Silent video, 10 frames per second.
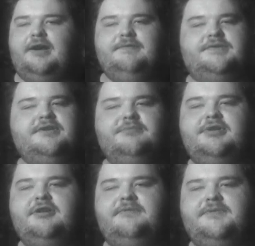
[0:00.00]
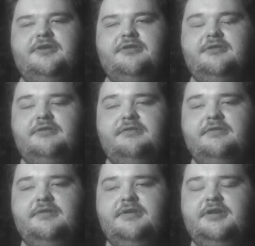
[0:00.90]
obviously, Medal of
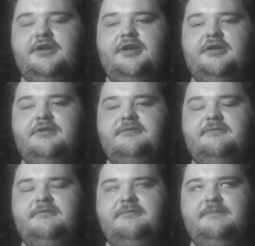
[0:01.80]
Honor. Uh,